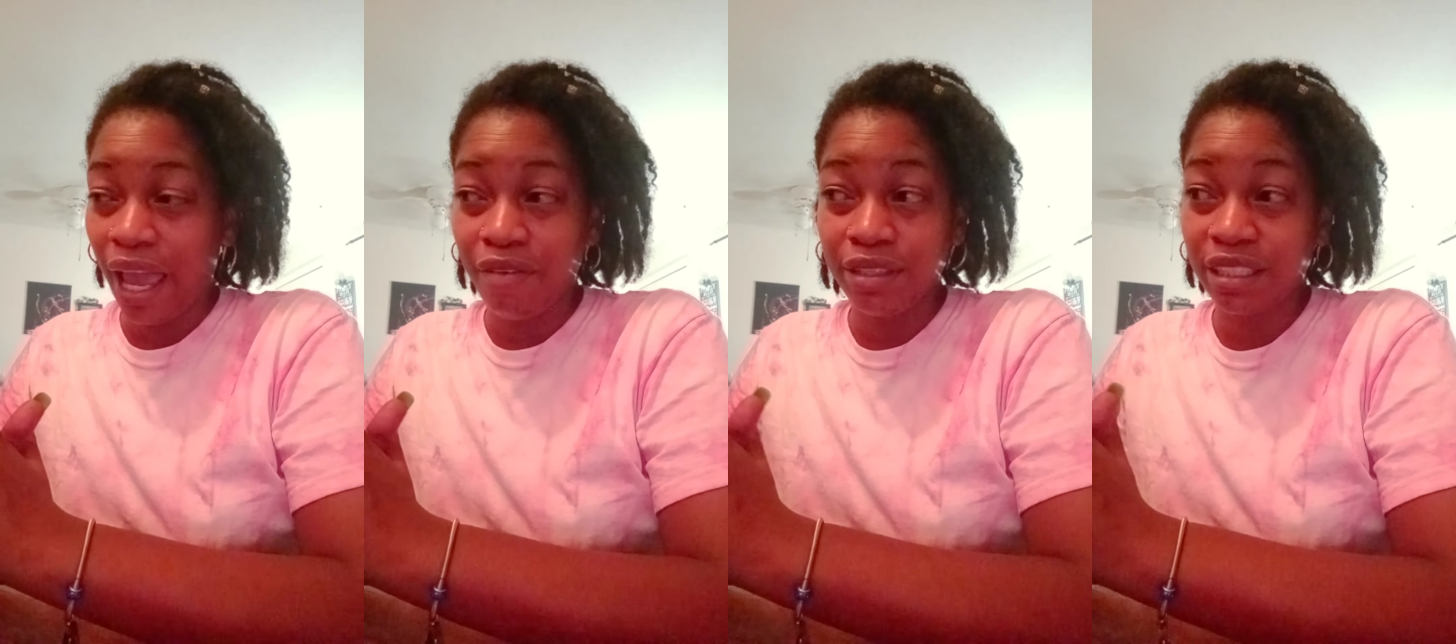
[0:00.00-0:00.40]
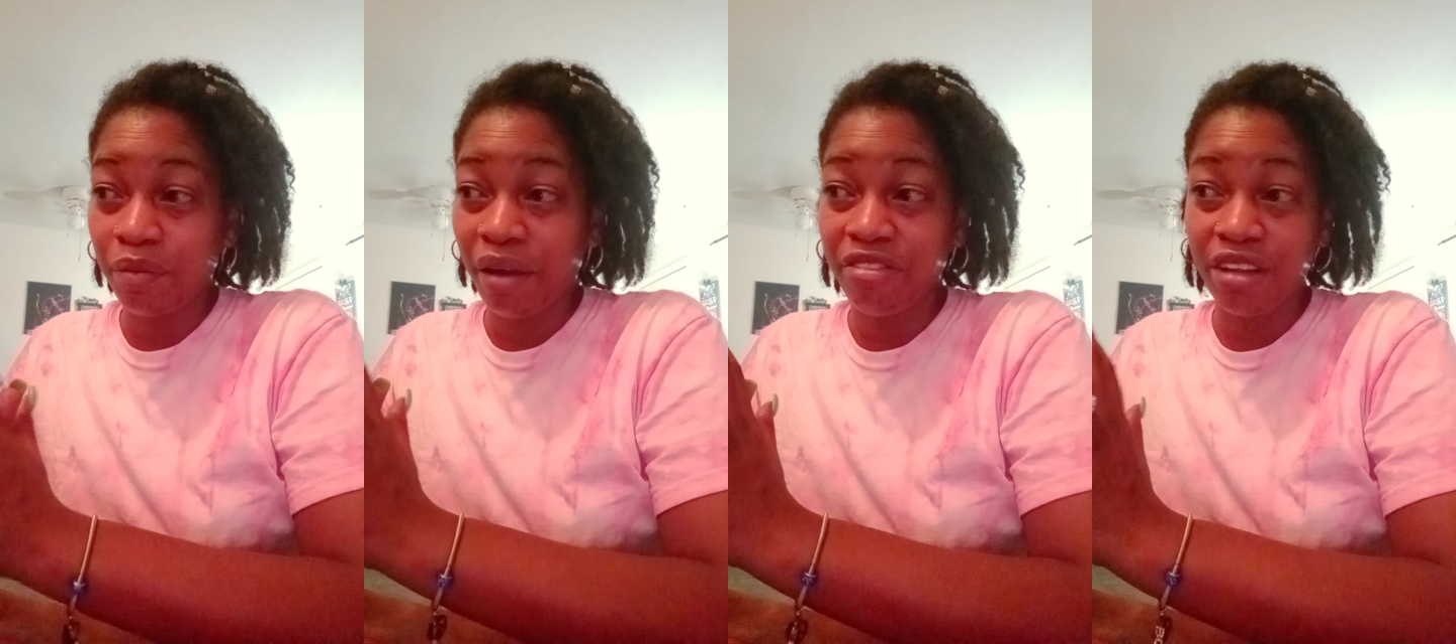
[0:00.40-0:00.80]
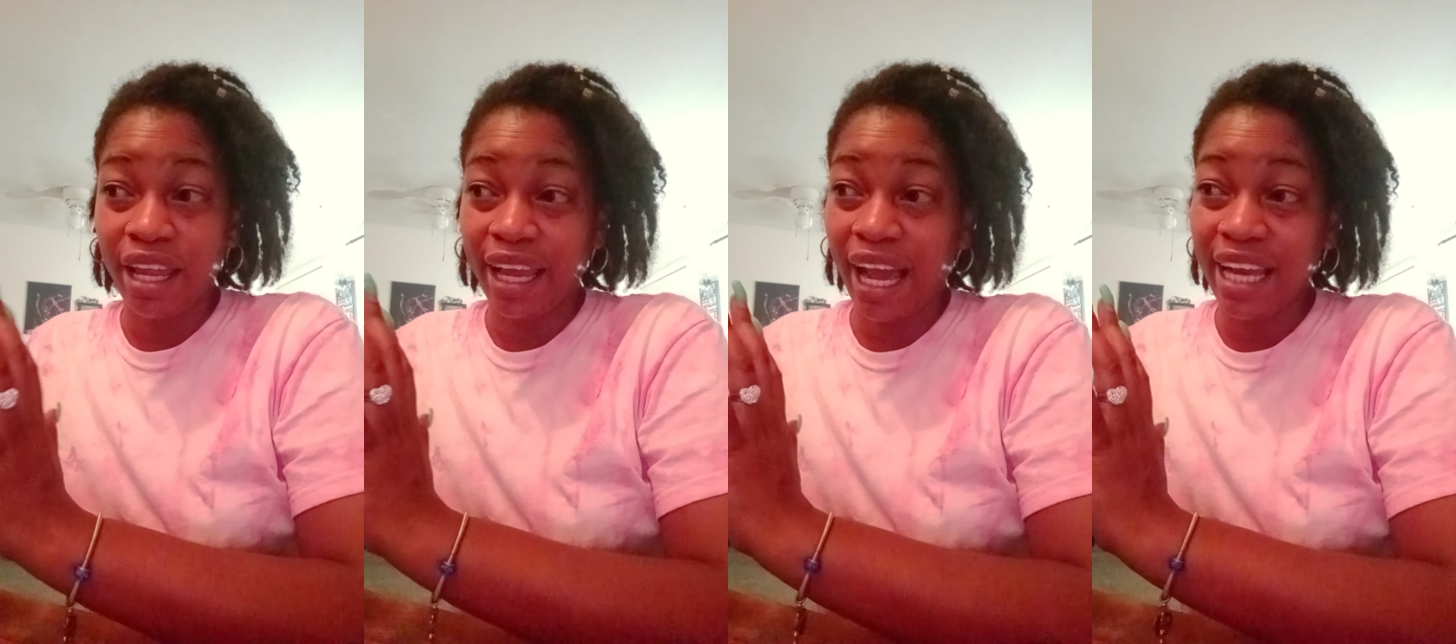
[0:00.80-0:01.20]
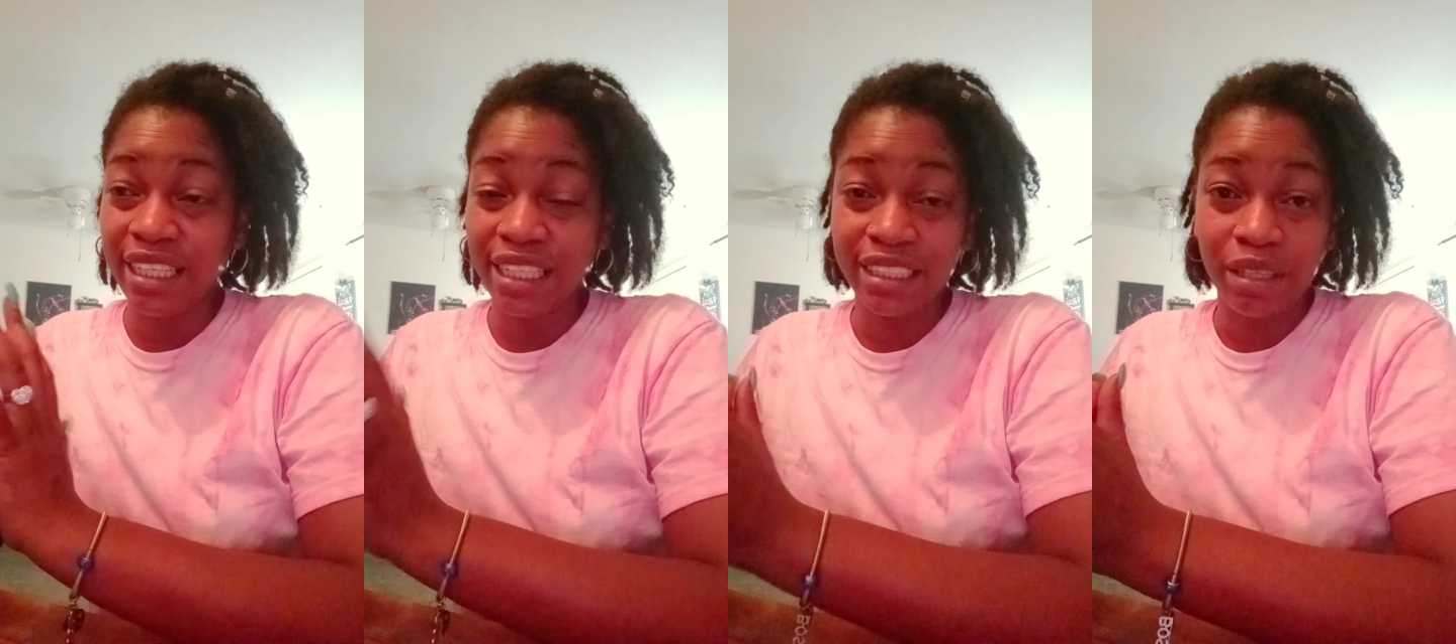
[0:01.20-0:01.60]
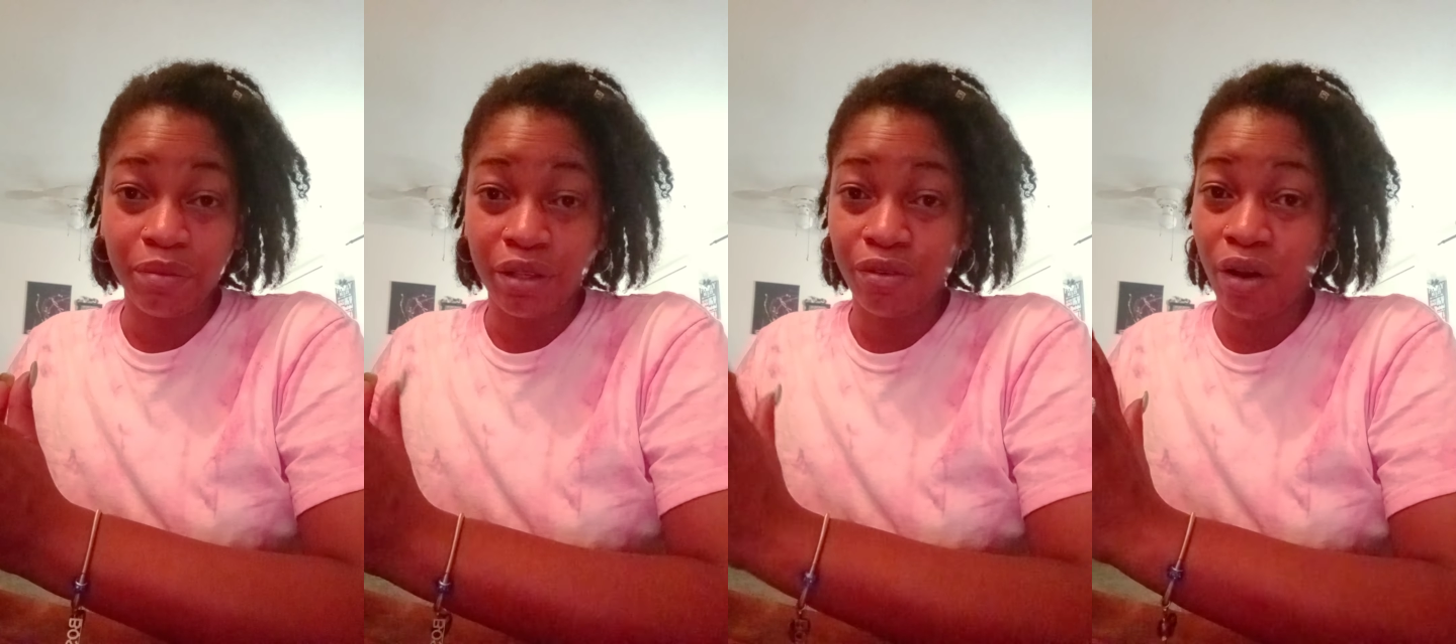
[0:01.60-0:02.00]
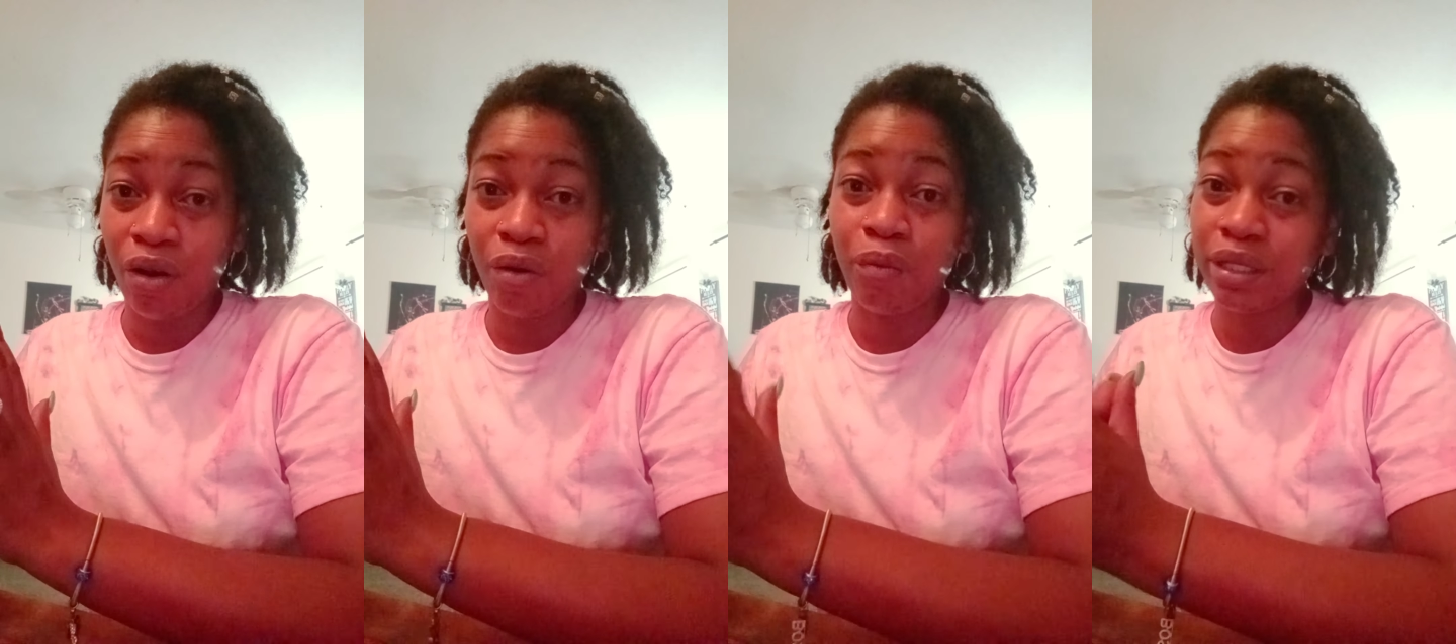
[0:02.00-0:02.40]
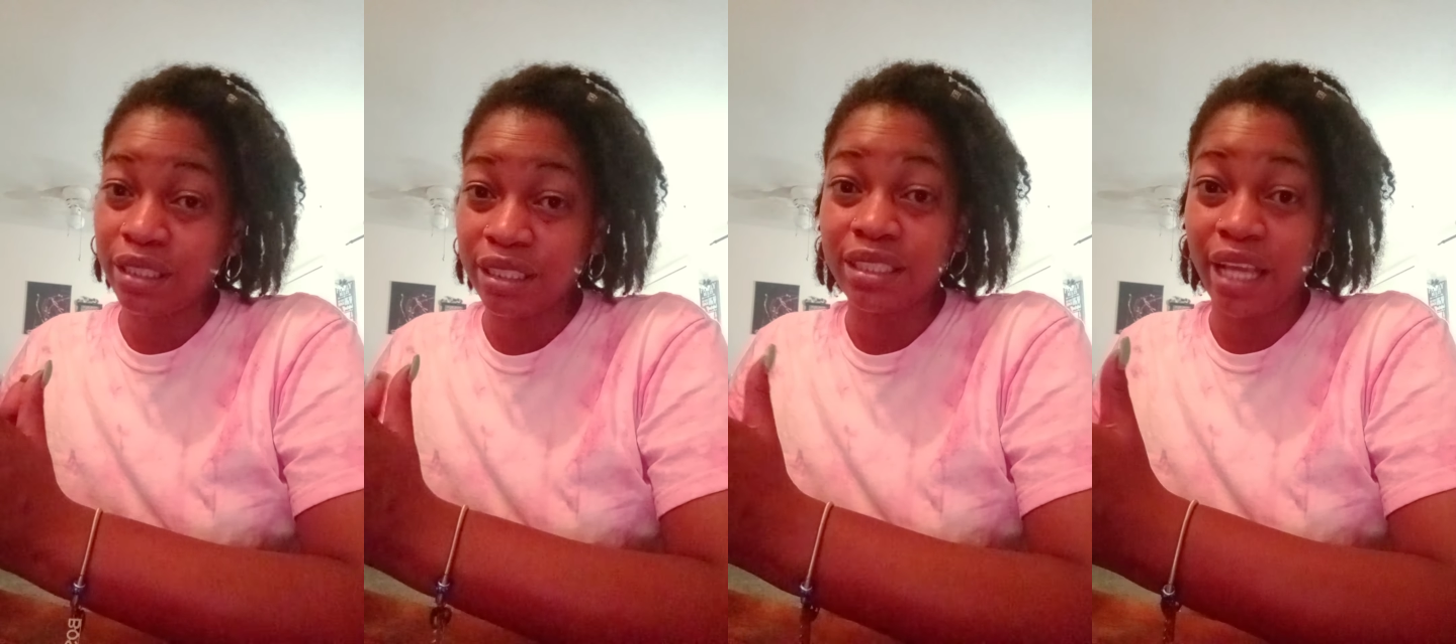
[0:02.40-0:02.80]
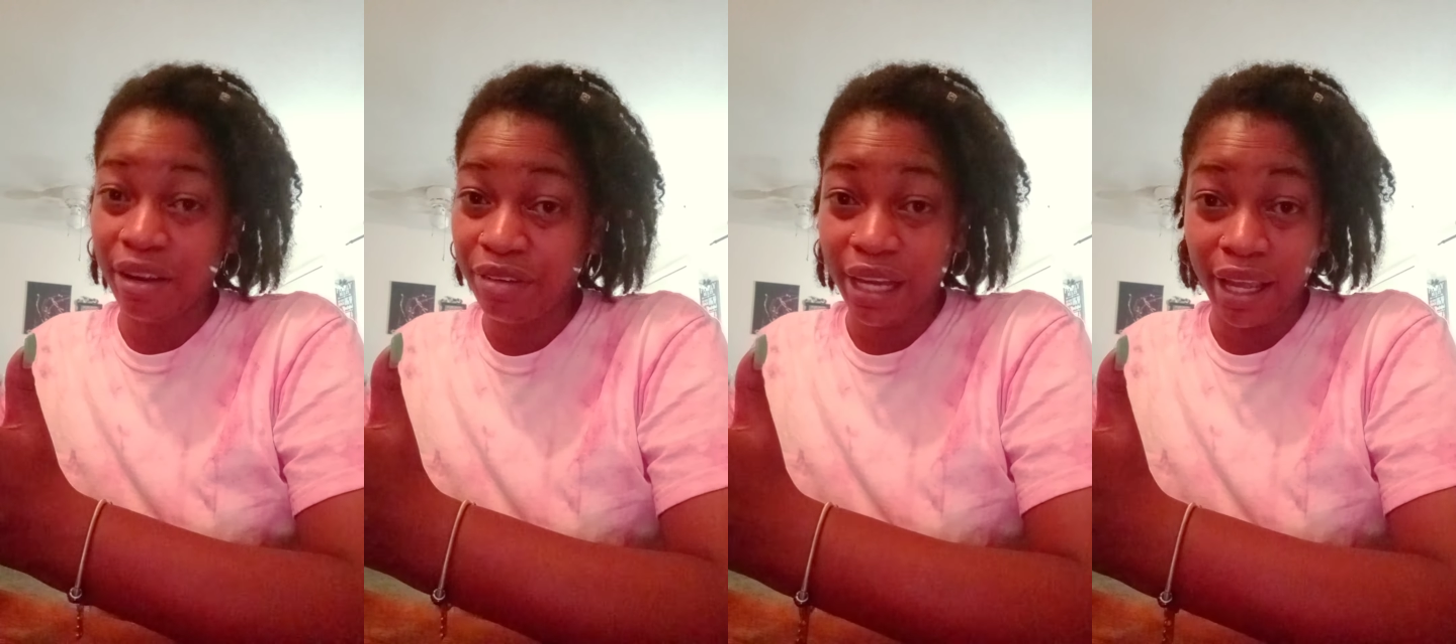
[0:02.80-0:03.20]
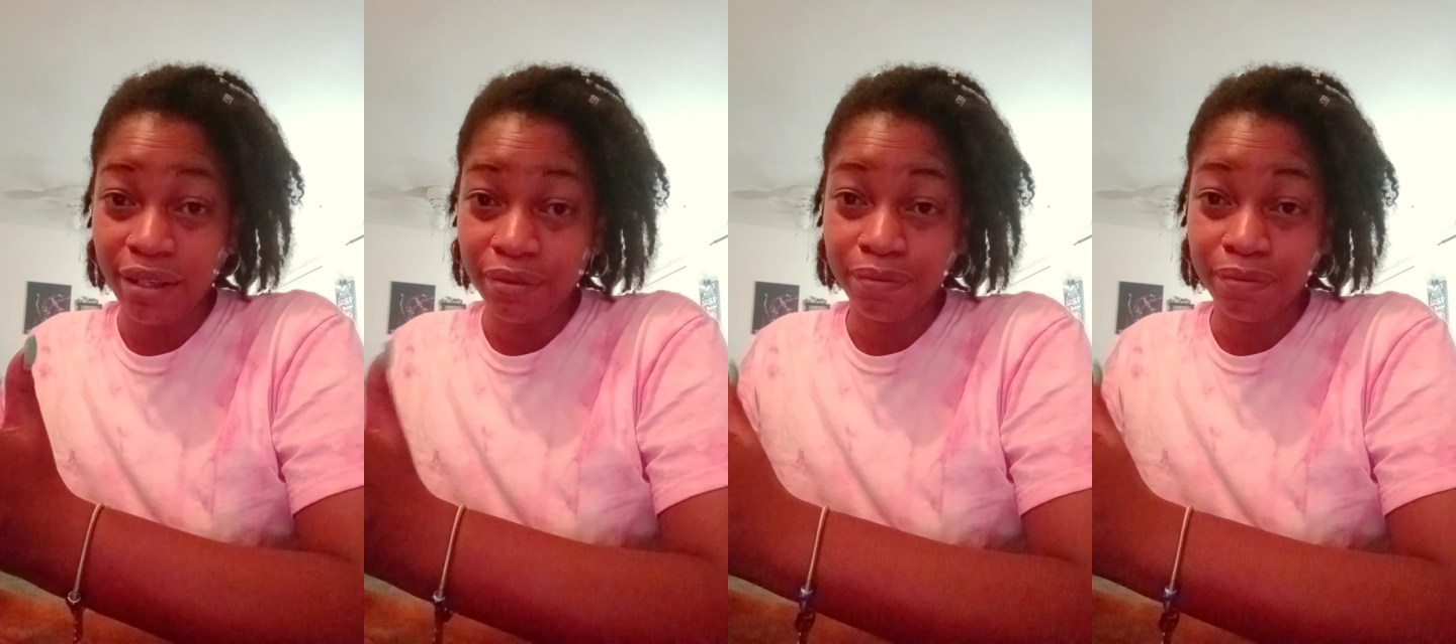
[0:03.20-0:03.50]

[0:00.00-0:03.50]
Every time I feel like I did something wrong, which is every day,